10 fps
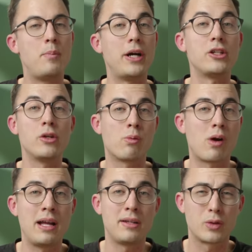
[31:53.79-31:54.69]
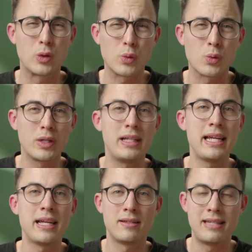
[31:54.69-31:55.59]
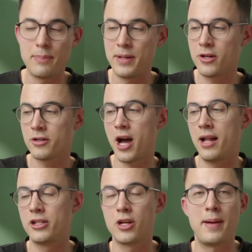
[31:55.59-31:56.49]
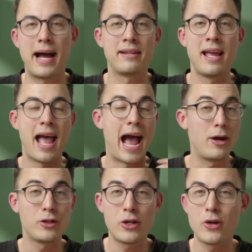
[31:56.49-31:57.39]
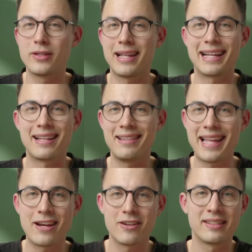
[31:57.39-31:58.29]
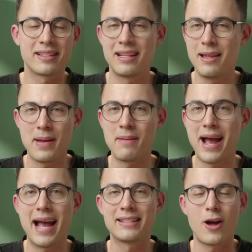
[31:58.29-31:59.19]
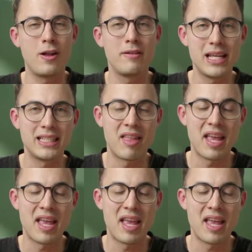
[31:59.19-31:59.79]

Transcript: but you want to really deepen your knowledge about how to use like layers, clipping mask, all of these